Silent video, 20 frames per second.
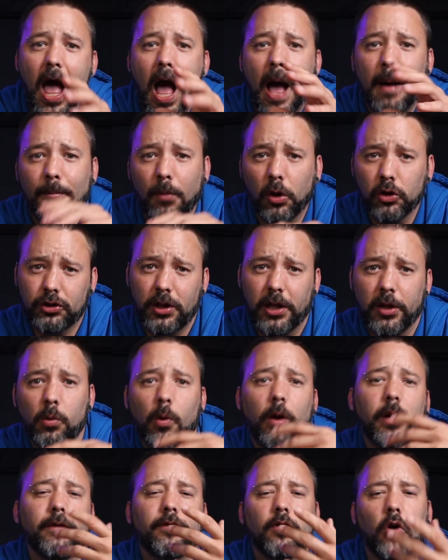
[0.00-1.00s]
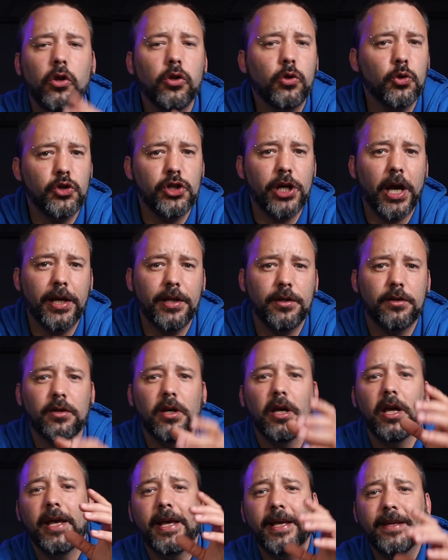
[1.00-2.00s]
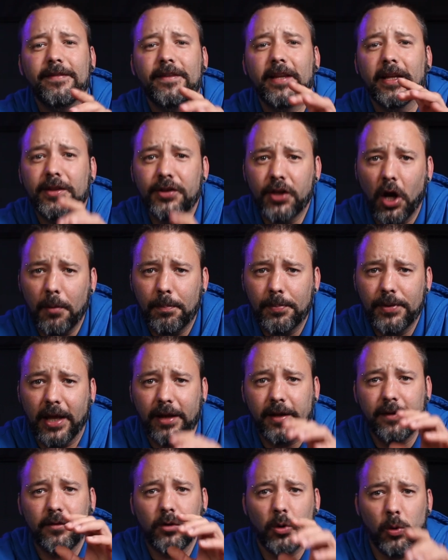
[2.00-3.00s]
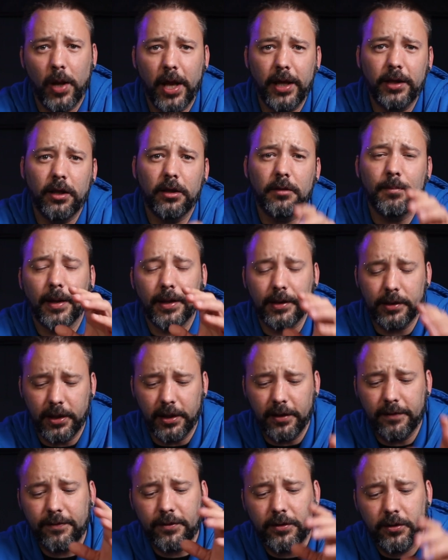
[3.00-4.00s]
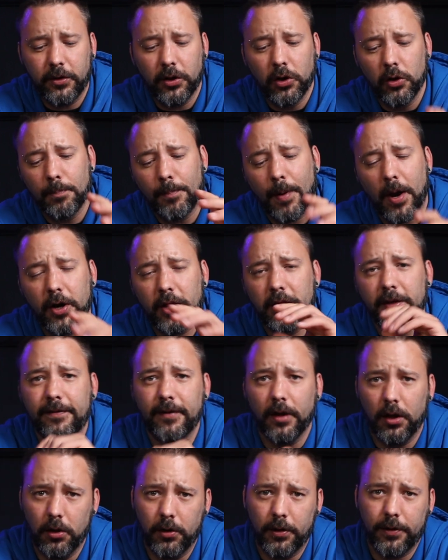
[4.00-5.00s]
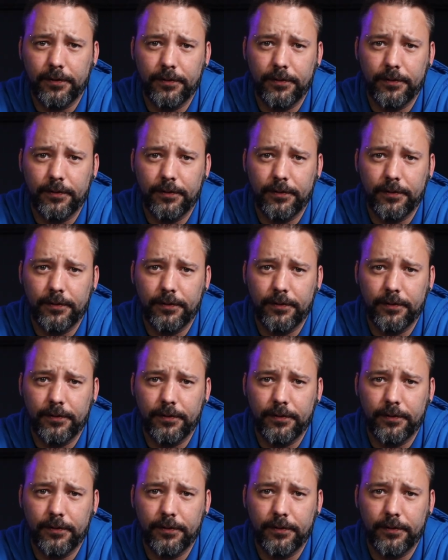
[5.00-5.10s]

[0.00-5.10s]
and mostly what is going to change is the top that is created by these third-party sellers.